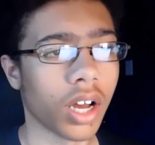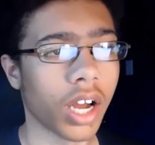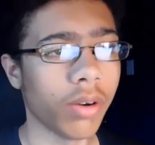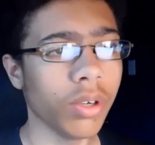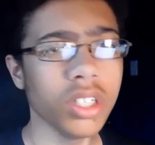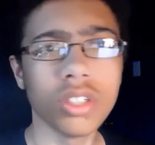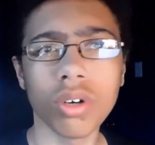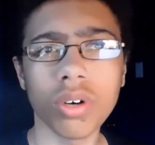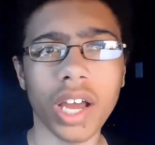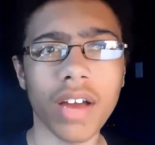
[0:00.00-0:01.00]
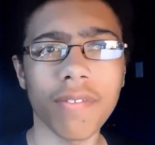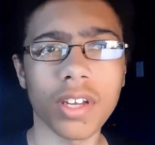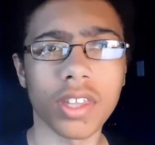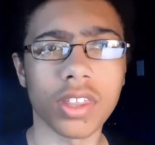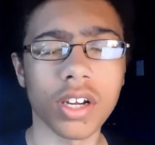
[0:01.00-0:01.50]
I really don't have
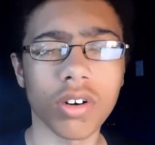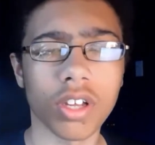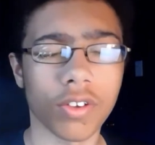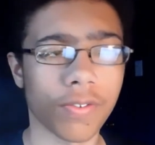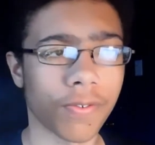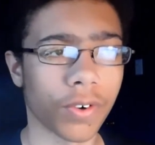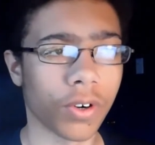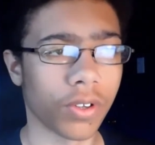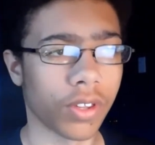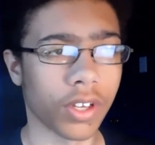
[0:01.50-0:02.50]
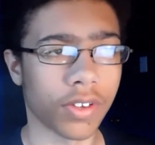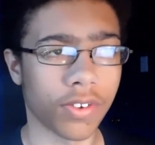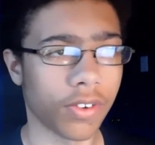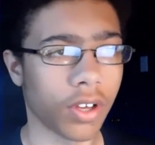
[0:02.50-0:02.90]
any theories for this.